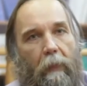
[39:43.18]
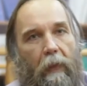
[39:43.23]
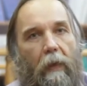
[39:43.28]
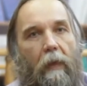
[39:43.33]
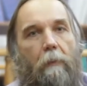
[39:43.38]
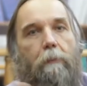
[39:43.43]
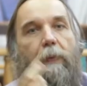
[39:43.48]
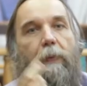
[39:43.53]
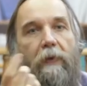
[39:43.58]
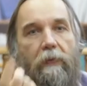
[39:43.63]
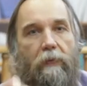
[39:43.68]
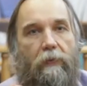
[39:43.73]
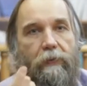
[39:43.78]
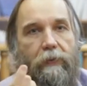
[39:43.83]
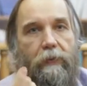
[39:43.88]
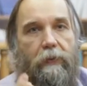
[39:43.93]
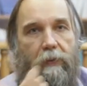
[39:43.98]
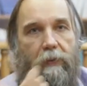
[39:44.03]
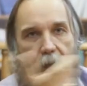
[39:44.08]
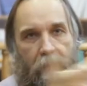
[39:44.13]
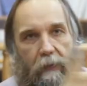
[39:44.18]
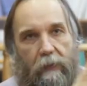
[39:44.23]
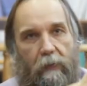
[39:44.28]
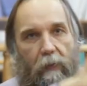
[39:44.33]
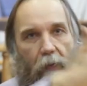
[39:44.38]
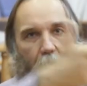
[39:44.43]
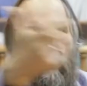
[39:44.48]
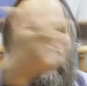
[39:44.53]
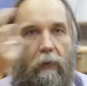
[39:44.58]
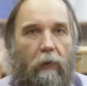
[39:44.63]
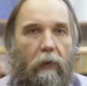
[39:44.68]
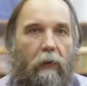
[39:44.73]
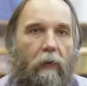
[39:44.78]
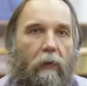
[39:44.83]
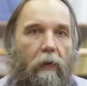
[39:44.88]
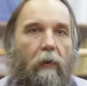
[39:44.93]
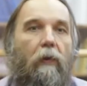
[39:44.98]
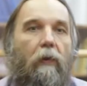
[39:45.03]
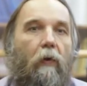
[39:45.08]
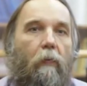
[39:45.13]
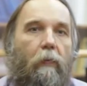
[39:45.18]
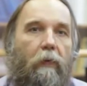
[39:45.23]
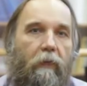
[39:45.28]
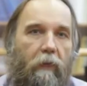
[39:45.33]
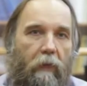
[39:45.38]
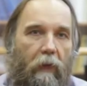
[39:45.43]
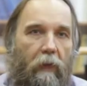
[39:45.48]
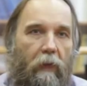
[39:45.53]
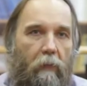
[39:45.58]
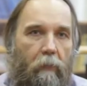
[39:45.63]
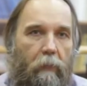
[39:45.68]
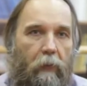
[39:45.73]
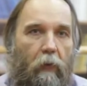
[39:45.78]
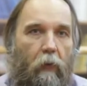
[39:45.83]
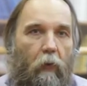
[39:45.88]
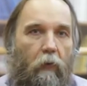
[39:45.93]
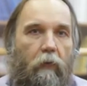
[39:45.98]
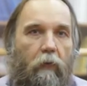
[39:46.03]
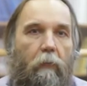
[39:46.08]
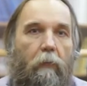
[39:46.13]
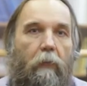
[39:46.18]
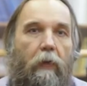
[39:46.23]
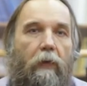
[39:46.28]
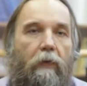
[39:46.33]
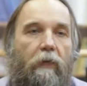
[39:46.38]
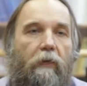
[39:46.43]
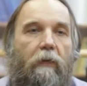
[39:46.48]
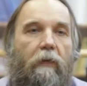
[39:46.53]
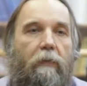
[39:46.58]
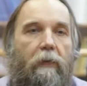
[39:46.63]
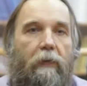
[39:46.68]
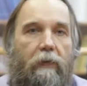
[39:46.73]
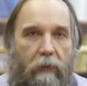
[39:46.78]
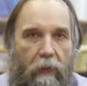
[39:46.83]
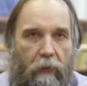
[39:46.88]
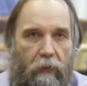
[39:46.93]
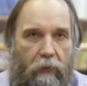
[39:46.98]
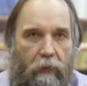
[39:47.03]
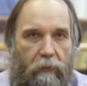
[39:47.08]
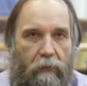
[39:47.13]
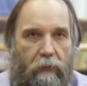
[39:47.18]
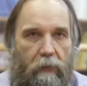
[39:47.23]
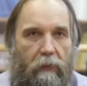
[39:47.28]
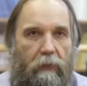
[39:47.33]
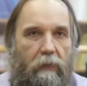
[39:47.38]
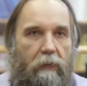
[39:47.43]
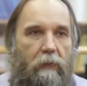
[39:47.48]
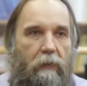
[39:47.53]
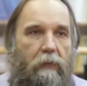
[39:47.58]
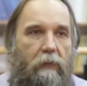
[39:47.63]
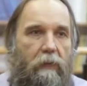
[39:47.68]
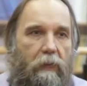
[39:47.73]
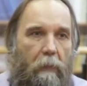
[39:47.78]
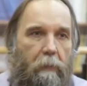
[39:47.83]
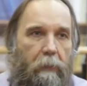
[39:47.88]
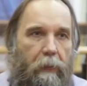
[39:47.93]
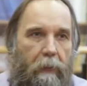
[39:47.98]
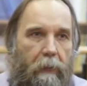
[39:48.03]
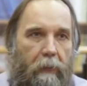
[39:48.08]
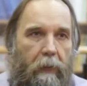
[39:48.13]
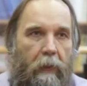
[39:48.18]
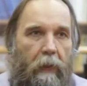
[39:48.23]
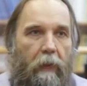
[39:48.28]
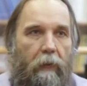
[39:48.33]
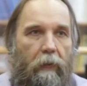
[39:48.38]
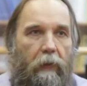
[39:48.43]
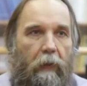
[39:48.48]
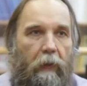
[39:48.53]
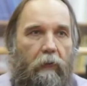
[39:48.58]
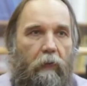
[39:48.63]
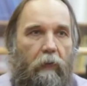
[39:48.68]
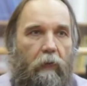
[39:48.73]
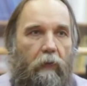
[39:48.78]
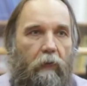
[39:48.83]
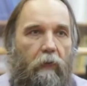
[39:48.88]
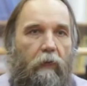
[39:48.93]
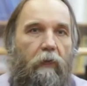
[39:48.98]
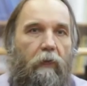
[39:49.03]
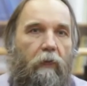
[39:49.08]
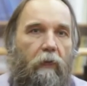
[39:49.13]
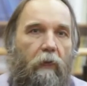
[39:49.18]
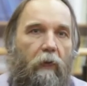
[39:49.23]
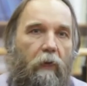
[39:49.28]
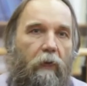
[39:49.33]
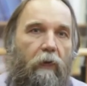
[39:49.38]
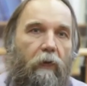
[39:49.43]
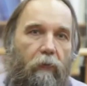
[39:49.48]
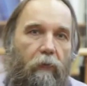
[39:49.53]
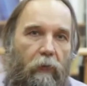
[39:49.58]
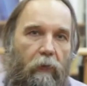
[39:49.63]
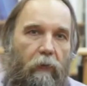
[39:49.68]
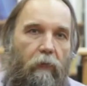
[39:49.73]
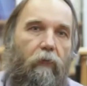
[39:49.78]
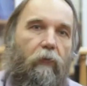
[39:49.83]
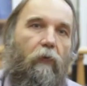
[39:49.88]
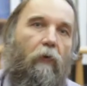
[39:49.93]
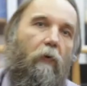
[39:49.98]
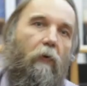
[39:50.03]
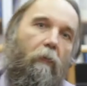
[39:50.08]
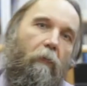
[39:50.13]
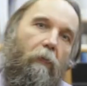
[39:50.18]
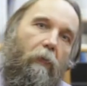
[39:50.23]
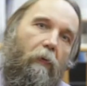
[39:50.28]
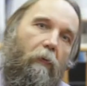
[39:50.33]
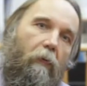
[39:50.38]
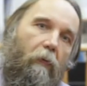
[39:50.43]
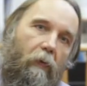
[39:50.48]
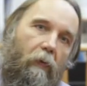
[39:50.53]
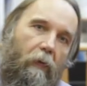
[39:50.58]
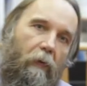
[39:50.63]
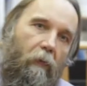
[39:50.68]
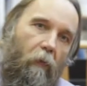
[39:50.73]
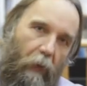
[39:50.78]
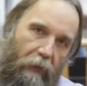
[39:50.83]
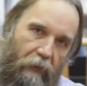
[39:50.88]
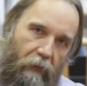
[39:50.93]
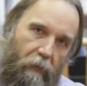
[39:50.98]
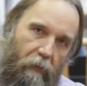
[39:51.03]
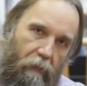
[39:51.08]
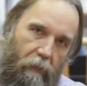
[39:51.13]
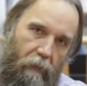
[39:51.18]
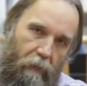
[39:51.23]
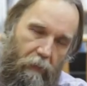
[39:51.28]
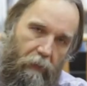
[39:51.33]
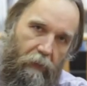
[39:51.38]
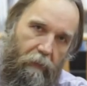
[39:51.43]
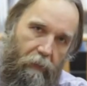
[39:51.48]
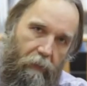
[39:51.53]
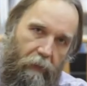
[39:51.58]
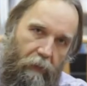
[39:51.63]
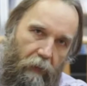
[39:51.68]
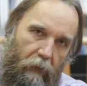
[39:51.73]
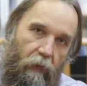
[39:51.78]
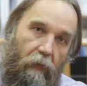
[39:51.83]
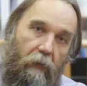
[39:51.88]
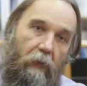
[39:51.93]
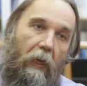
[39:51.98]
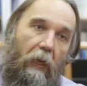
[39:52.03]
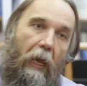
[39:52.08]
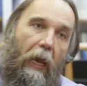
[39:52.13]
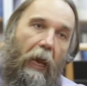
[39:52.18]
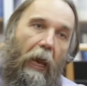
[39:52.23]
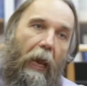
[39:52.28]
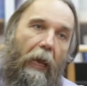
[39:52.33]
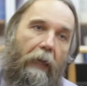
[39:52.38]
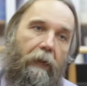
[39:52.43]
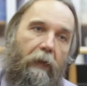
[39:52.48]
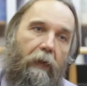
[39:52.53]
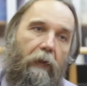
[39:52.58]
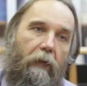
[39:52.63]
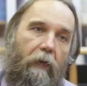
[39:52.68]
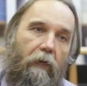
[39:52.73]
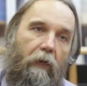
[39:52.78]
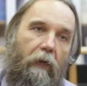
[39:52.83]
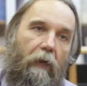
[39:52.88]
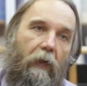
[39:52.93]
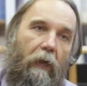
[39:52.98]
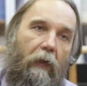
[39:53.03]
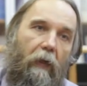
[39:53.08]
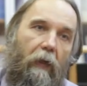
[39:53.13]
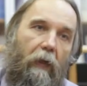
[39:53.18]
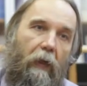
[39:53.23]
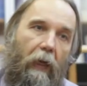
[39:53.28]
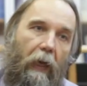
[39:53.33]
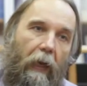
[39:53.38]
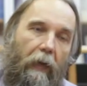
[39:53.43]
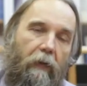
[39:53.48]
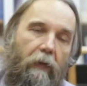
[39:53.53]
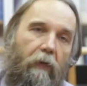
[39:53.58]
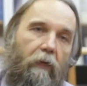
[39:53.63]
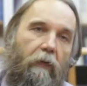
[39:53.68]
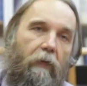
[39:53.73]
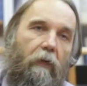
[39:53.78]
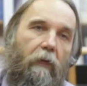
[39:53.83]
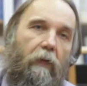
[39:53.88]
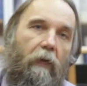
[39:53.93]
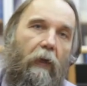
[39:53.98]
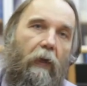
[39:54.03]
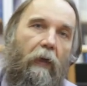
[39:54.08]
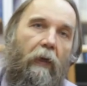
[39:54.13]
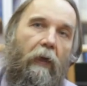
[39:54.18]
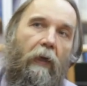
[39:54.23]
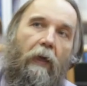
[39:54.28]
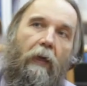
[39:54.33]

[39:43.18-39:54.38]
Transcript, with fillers: appears on the global scale, because civilizations is something that is different from Western civilization, and it is a kind of the